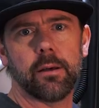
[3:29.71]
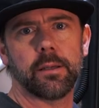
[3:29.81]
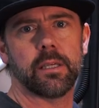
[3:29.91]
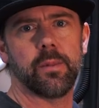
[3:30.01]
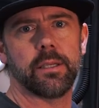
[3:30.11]
a look
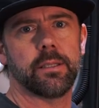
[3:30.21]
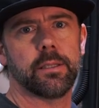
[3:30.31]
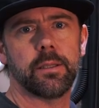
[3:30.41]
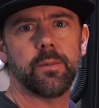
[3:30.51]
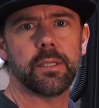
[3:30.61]
at some of the
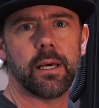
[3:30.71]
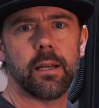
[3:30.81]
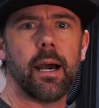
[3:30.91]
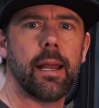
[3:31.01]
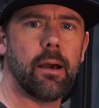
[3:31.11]
systems
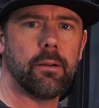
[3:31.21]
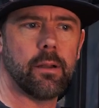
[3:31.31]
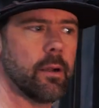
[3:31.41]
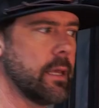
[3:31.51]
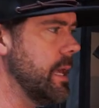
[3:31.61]
that hide out
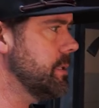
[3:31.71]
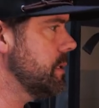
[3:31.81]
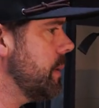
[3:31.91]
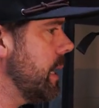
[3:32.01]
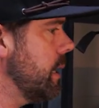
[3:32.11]
in our
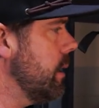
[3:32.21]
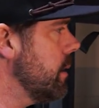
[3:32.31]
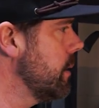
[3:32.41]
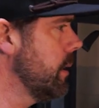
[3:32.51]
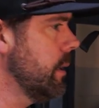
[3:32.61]
cases back
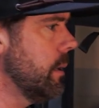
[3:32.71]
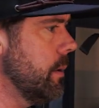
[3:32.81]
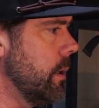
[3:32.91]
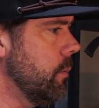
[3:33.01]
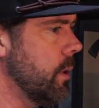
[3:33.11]
here.
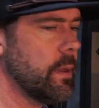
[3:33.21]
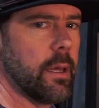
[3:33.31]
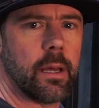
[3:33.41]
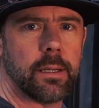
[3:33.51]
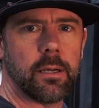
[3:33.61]
You know, one
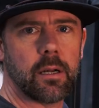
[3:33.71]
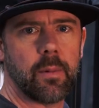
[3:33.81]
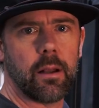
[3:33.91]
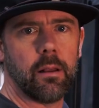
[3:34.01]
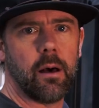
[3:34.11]
thing that I talk
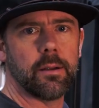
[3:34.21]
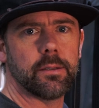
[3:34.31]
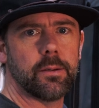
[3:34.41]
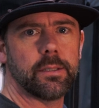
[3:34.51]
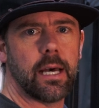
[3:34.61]
about a lot
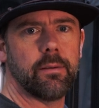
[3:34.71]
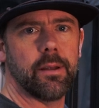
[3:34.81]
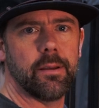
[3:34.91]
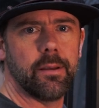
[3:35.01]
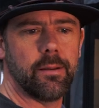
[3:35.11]
is always
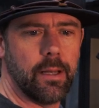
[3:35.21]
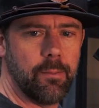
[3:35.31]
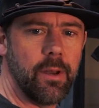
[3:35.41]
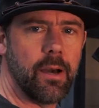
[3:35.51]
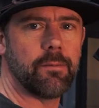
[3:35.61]
having
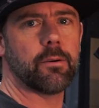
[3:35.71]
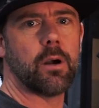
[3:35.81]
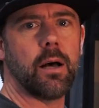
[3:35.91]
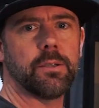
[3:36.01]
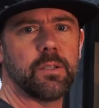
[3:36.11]
enough
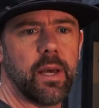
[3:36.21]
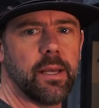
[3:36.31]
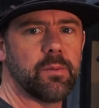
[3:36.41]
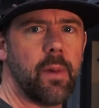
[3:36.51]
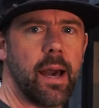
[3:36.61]
garage
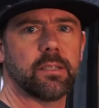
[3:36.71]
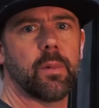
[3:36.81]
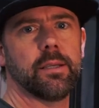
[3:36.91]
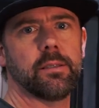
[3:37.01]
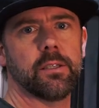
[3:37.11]
space,
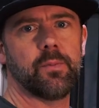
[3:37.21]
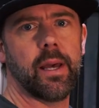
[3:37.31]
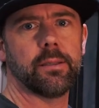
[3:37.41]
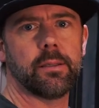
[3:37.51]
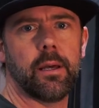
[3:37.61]
maximizing the
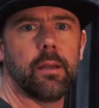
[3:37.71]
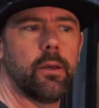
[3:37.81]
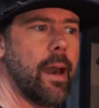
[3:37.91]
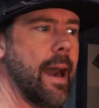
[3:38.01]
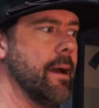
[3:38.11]
space that
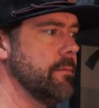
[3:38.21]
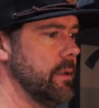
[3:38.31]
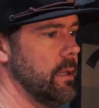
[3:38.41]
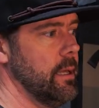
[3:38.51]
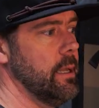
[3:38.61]
you have
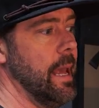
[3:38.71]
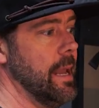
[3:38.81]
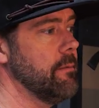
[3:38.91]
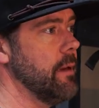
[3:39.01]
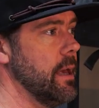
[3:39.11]
in
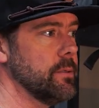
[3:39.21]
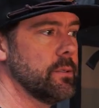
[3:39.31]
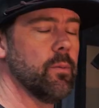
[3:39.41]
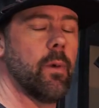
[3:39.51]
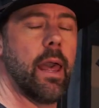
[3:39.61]
any van.
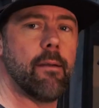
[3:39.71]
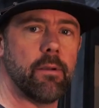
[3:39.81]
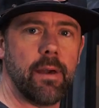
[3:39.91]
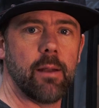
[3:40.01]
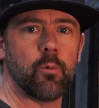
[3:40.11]
So
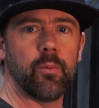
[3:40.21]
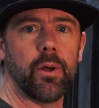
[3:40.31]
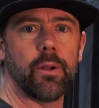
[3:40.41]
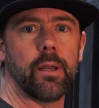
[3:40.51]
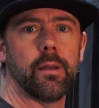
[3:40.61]
every van we're
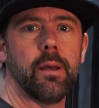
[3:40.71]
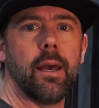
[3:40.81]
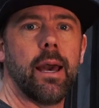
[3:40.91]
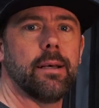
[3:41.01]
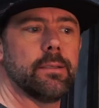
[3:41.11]
building
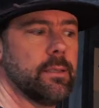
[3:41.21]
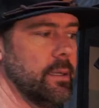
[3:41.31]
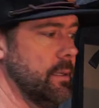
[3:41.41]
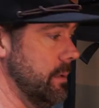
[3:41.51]
has an